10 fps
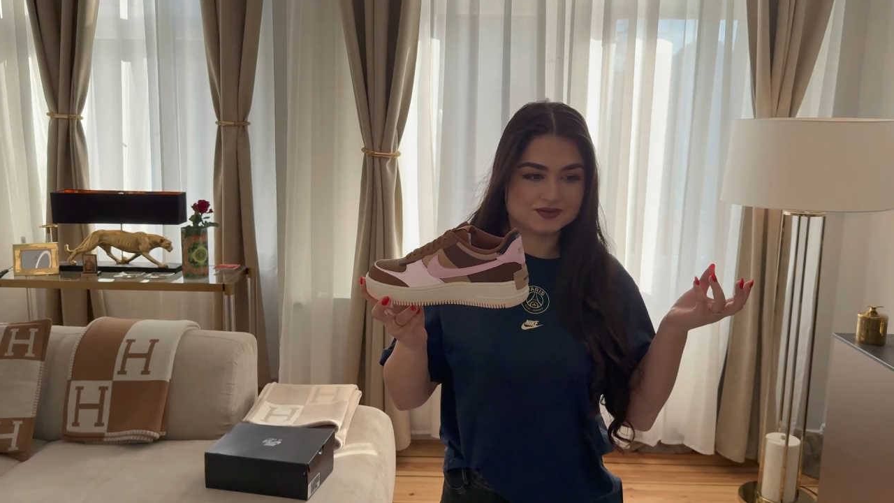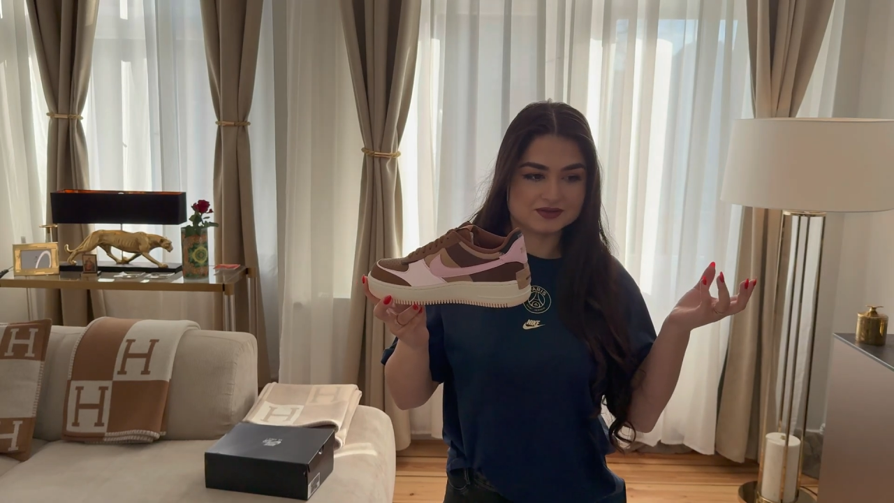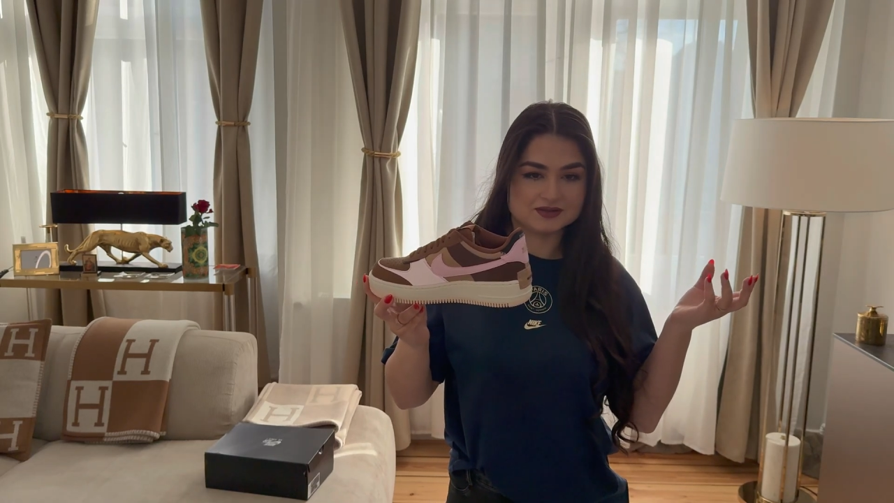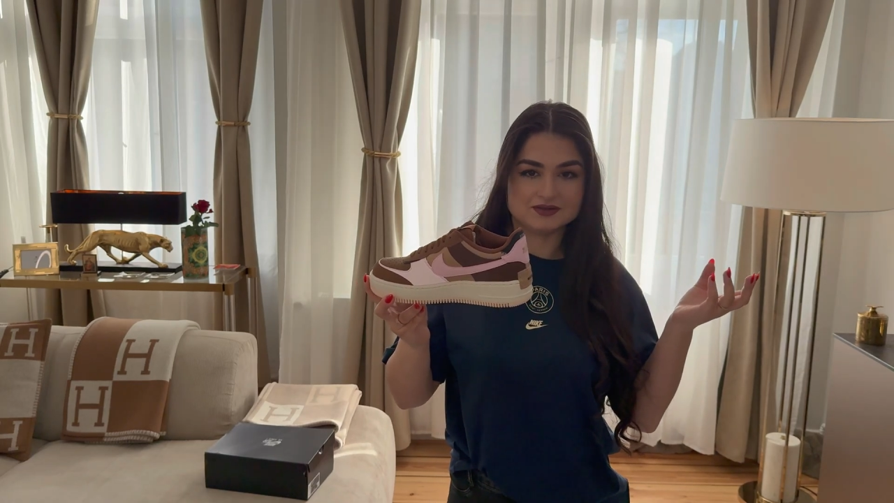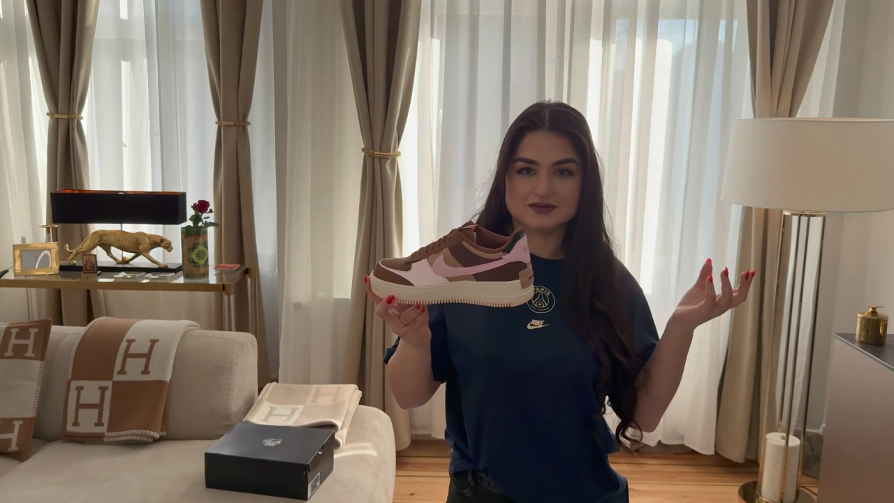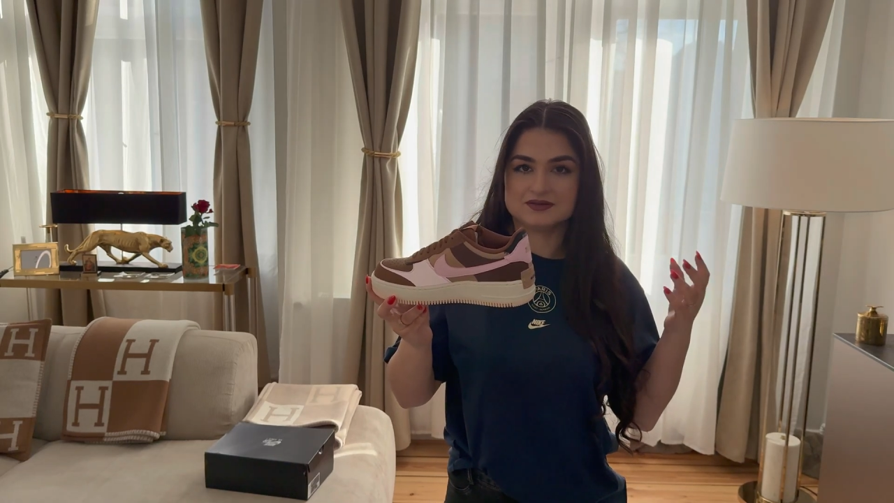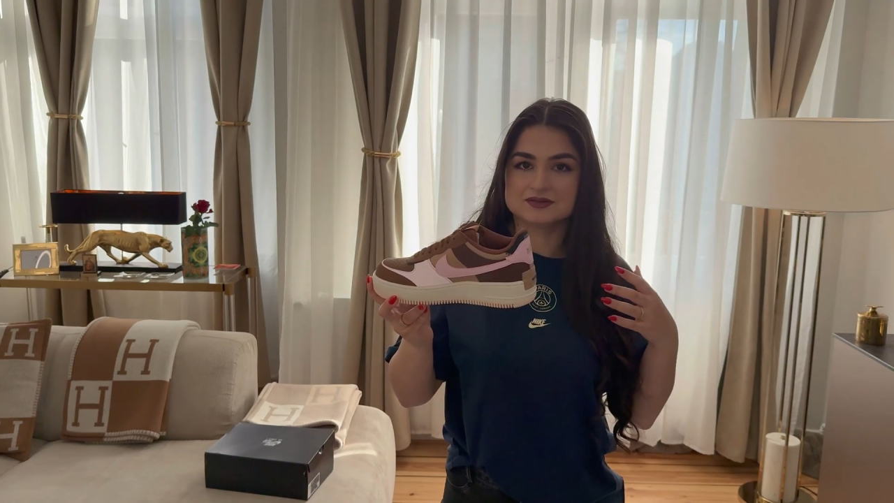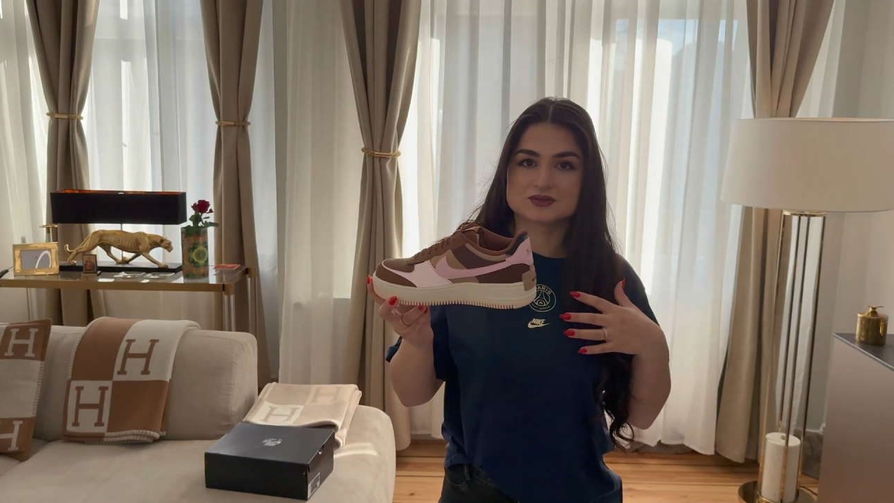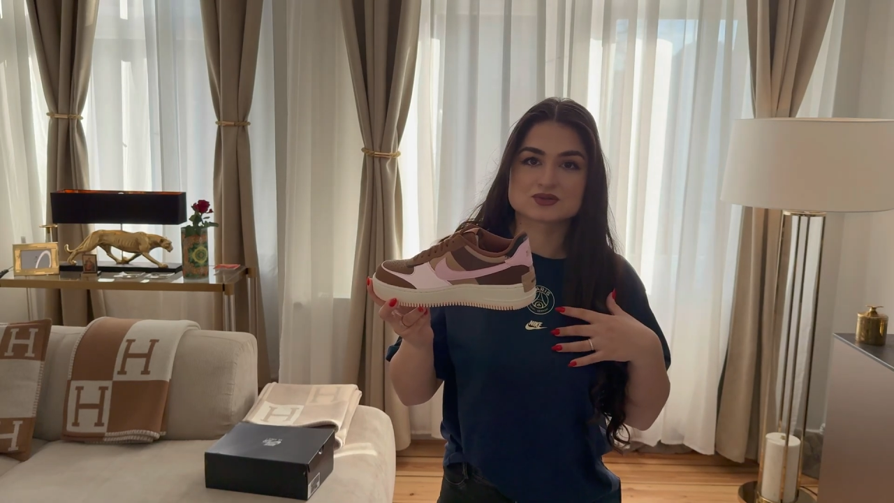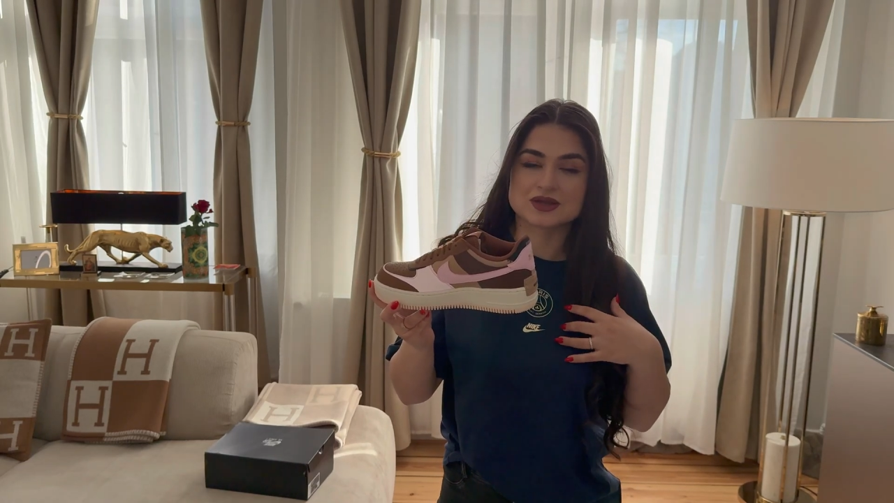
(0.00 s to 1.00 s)
a
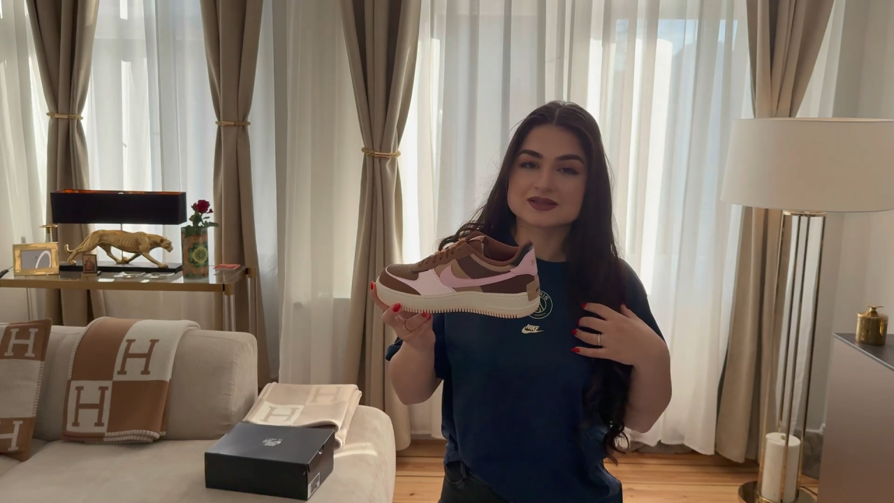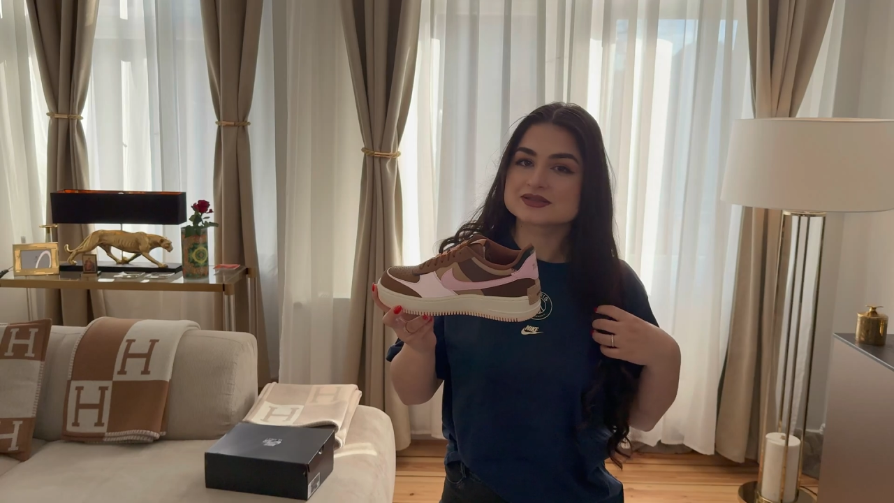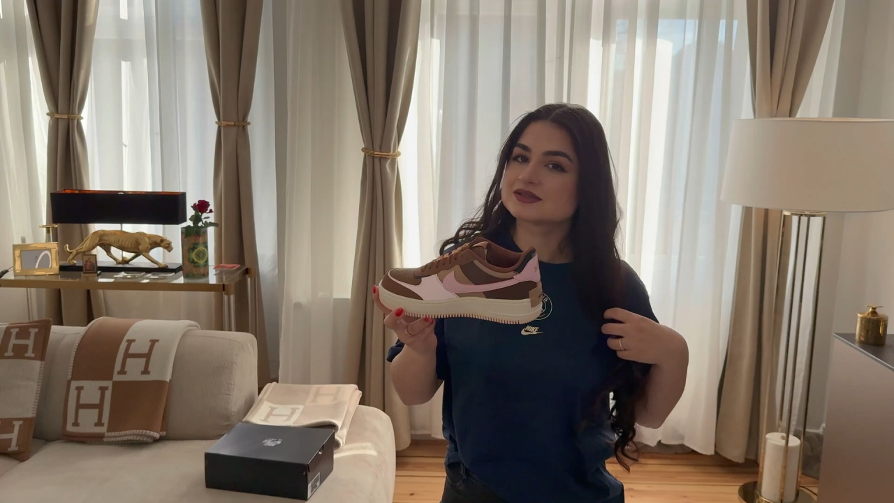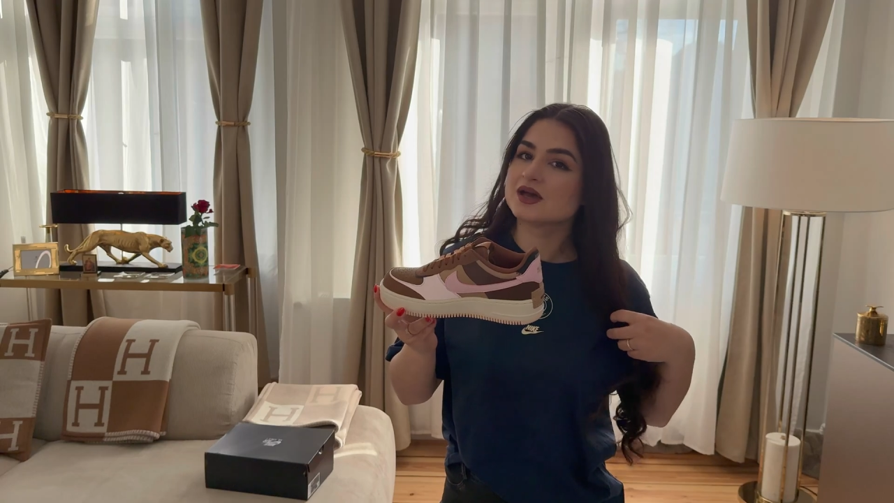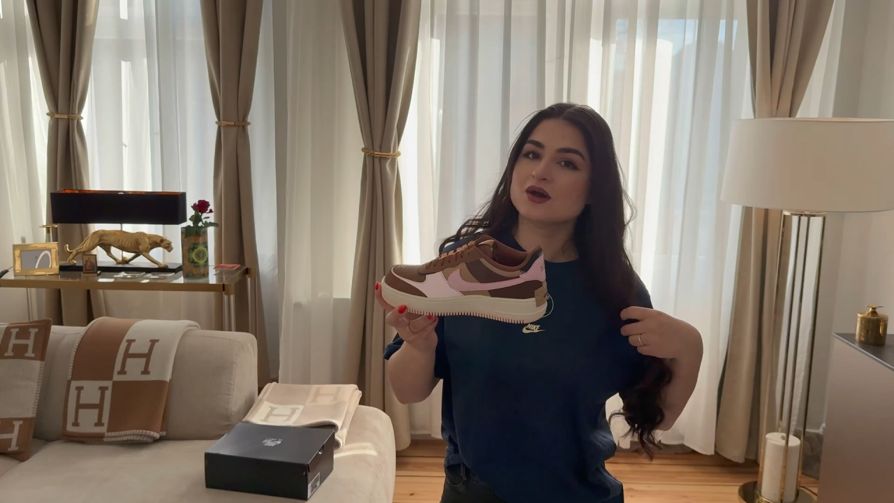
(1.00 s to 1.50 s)
little dress,